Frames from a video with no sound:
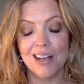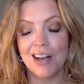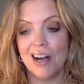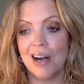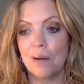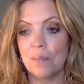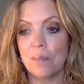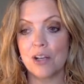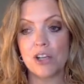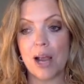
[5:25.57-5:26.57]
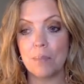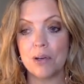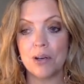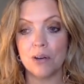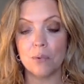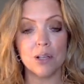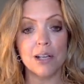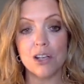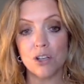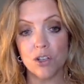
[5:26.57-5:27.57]
Much happier
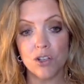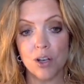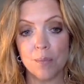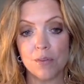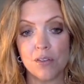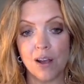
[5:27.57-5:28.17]
relationships.